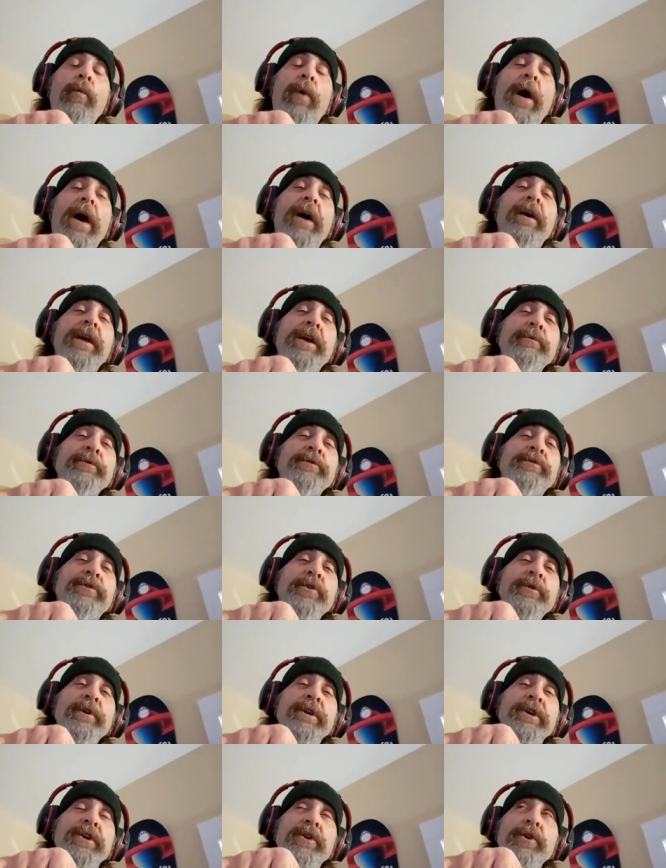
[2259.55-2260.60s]
while he was
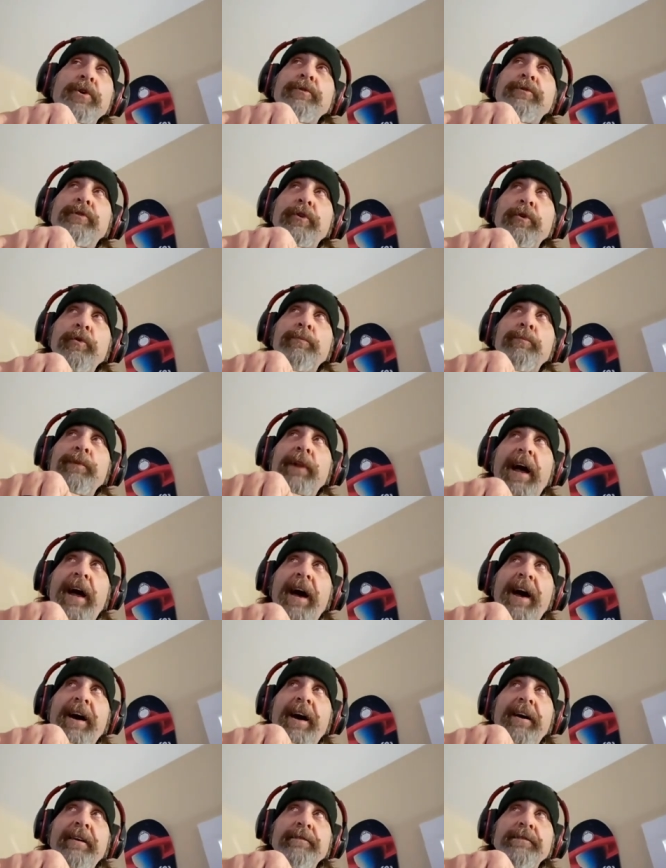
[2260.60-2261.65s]
doing YouTube
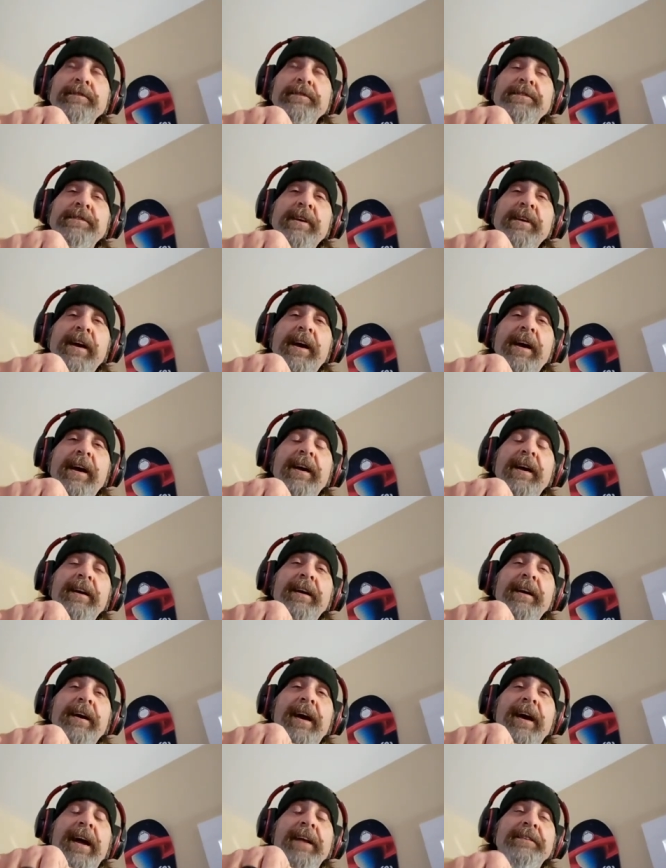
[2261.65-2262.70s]
lives
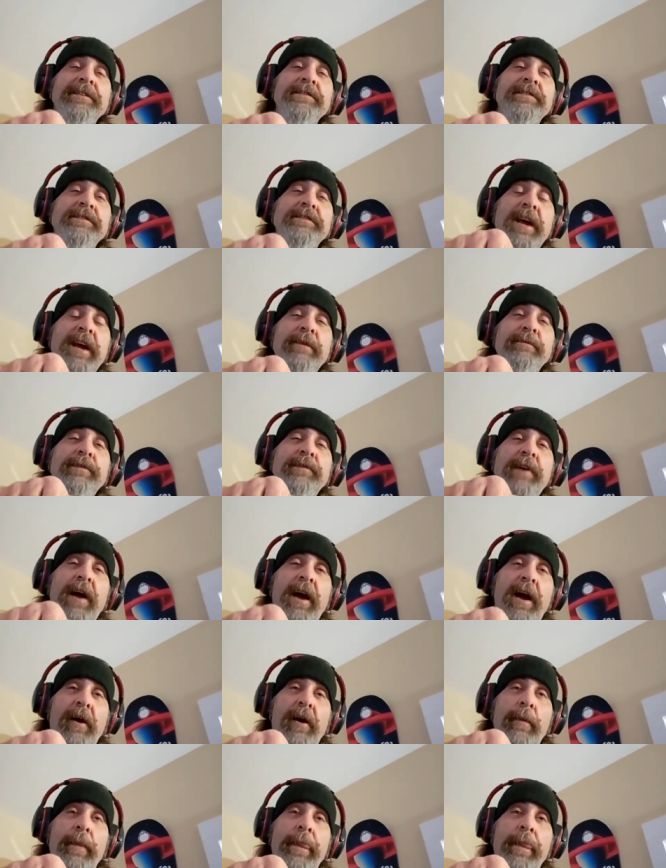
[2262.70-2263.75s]
at the same
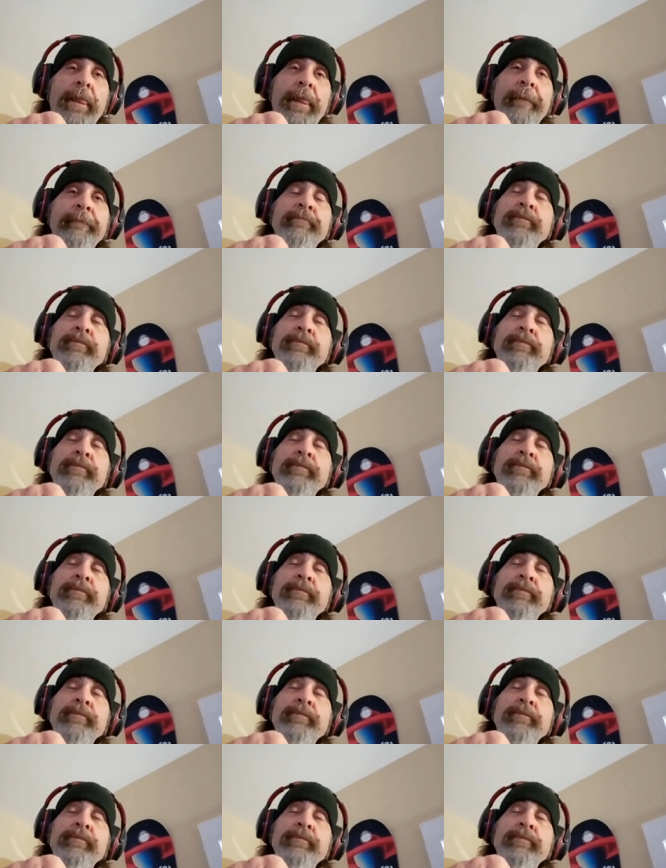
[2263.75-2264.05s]
time.